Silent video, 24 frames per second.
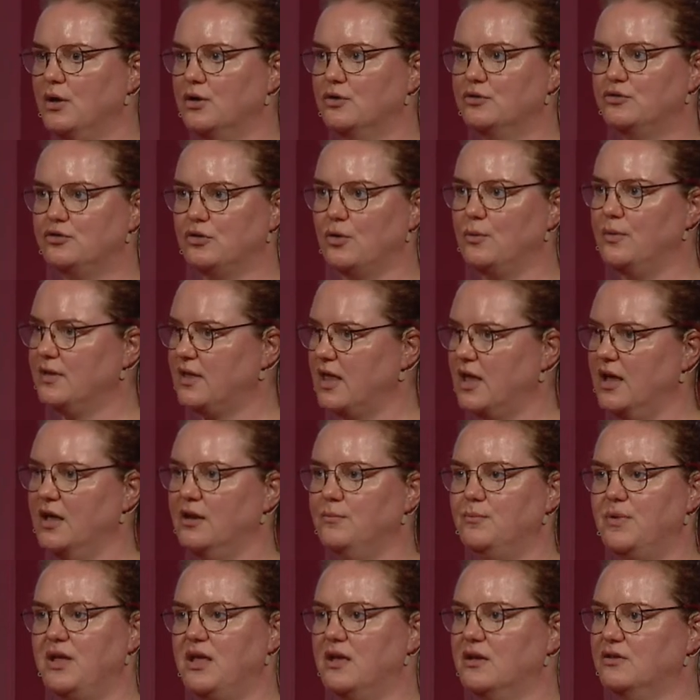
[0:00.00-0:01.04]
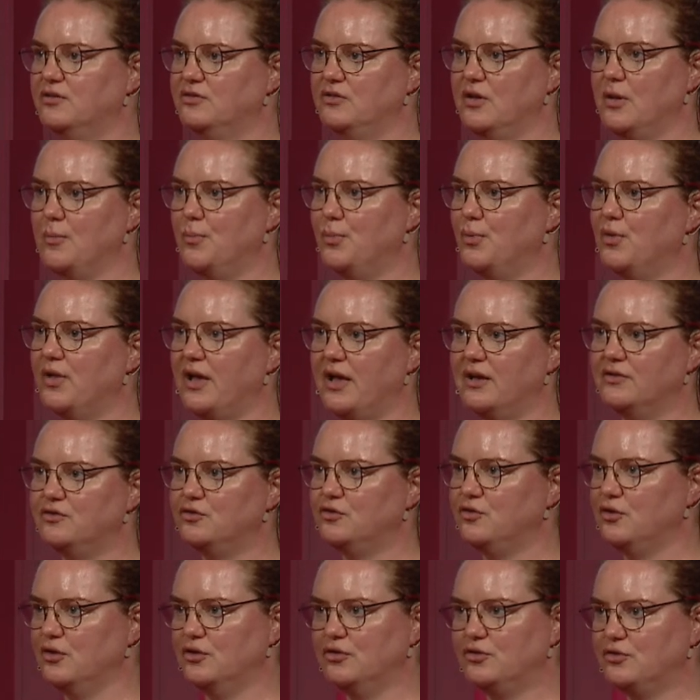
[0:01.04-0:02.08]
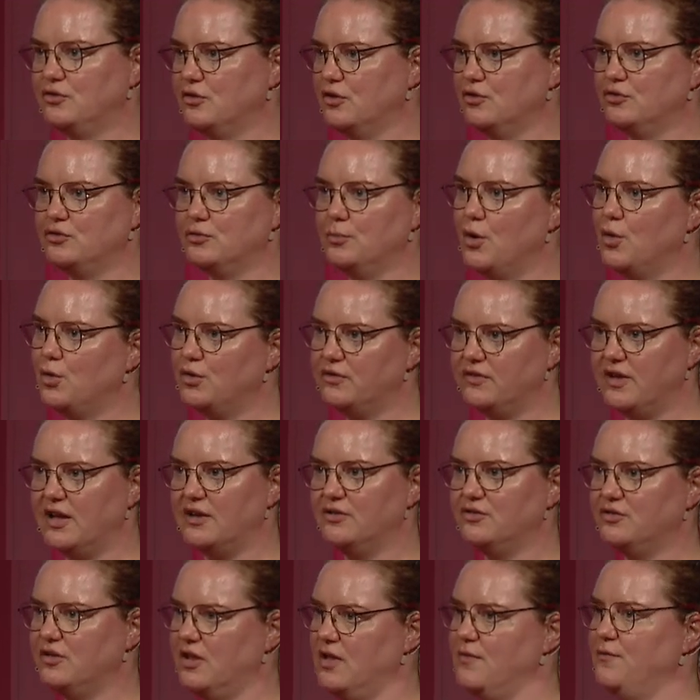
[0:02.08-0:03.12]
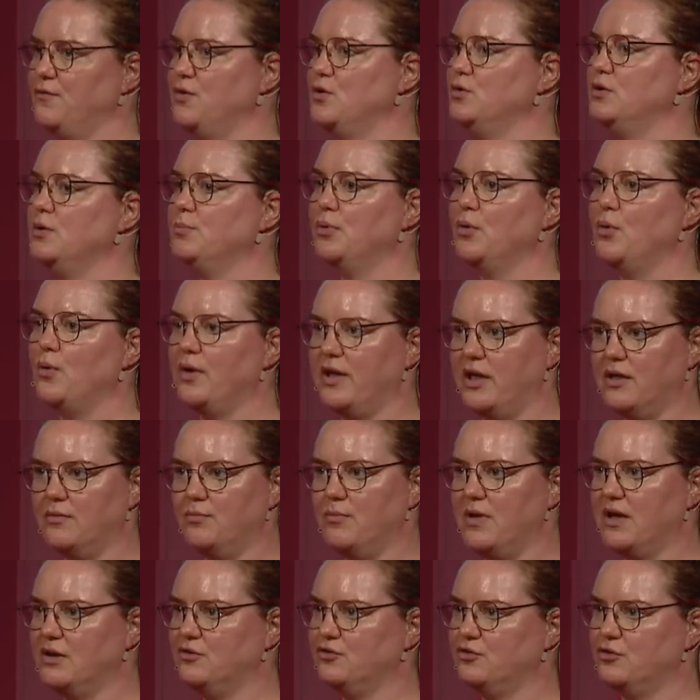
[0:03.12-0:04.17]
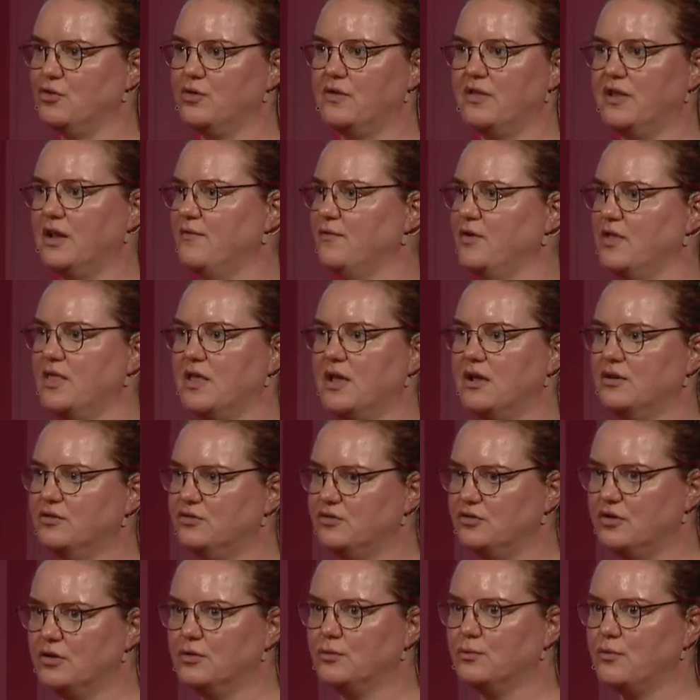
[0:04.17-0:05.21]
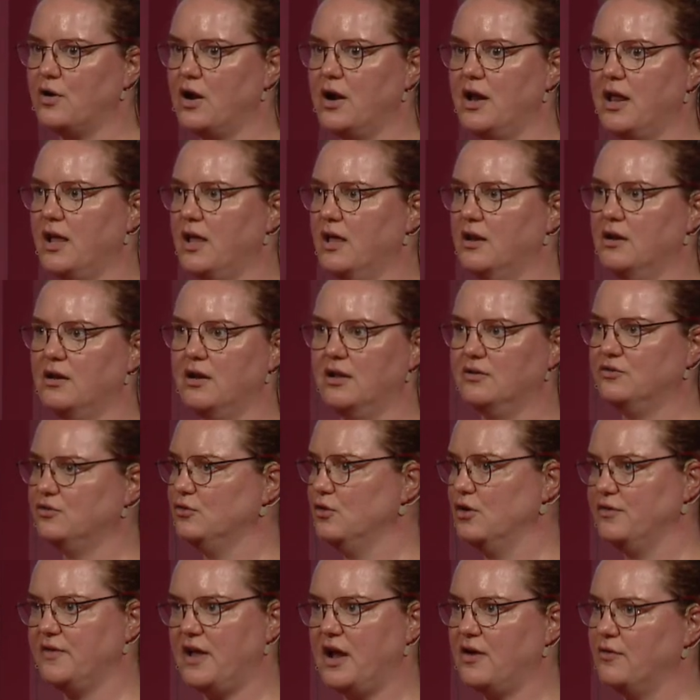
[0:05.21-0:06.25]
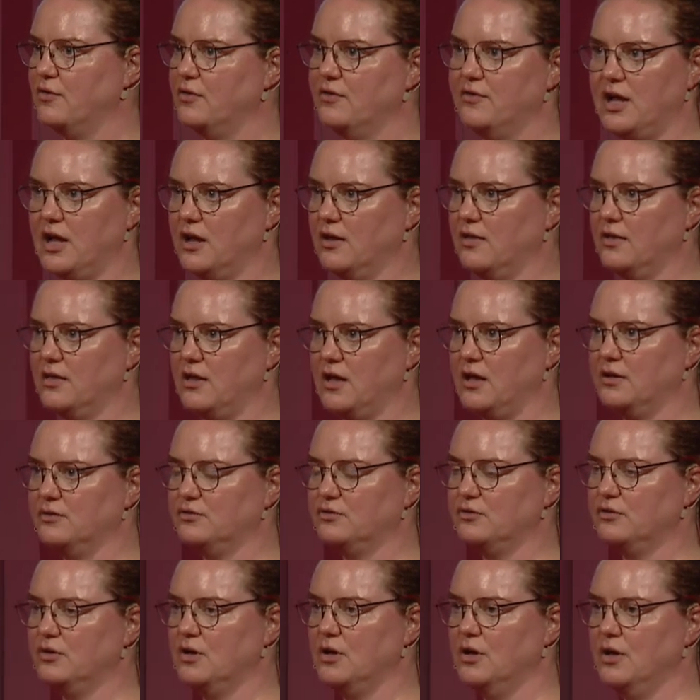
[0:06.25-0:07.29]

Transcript: So it can be as simple as just a smoke test. If you deploy it, make sure that everything is still running and it's not erroring and things.